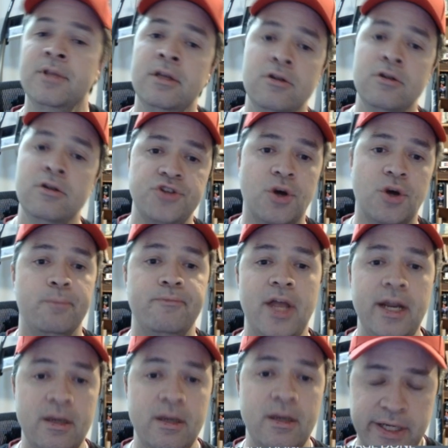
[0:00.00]
So
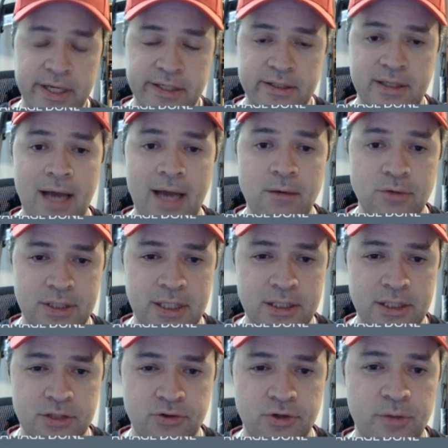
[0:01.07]
anyways, that was
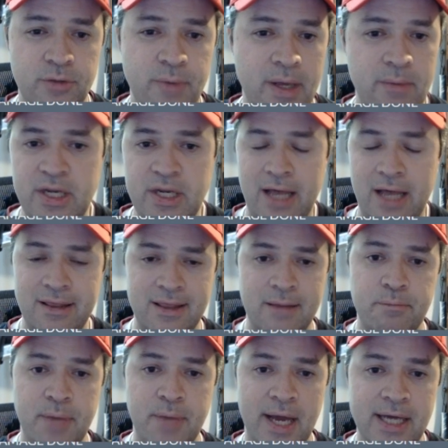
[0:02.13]
this crew. Maybe not
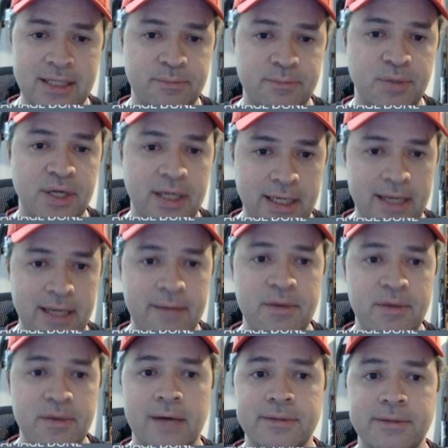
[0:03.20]
the best, but it did give
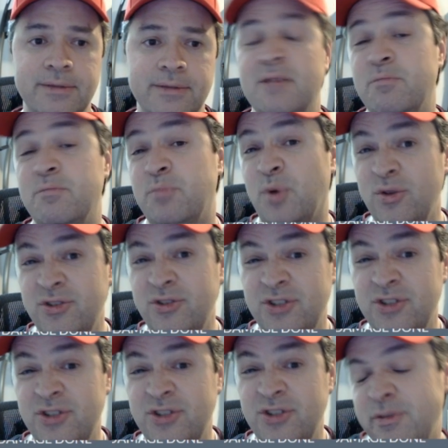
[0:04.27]
me the options to hit both
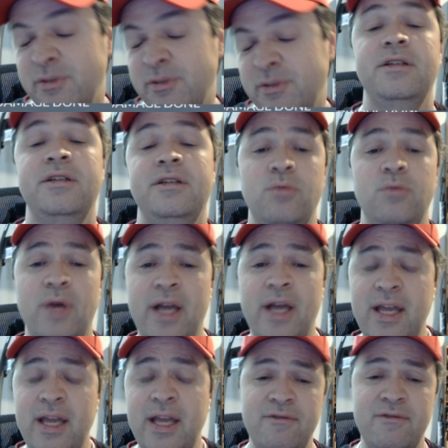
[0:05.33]
ships in a
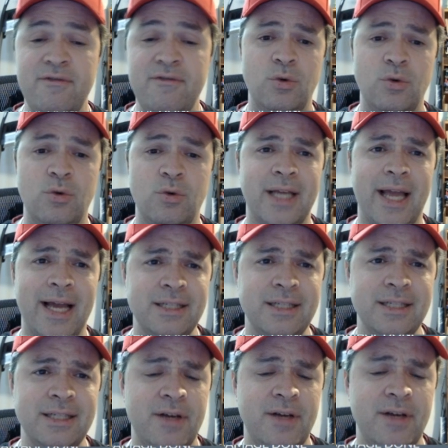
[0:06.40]
way, even though it wasn't as
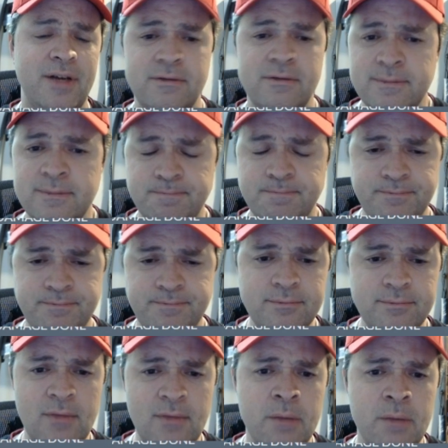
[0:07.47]
effective
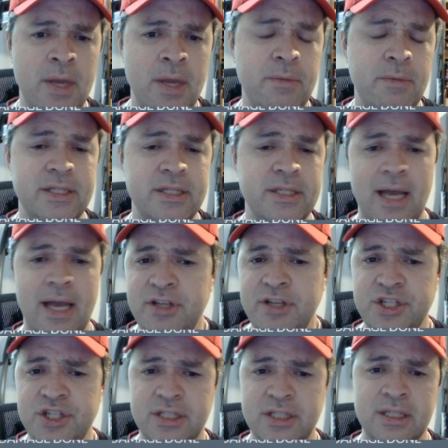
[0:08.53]
maybe as
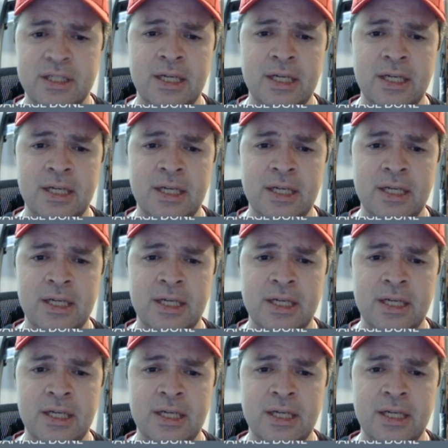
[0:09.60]
having just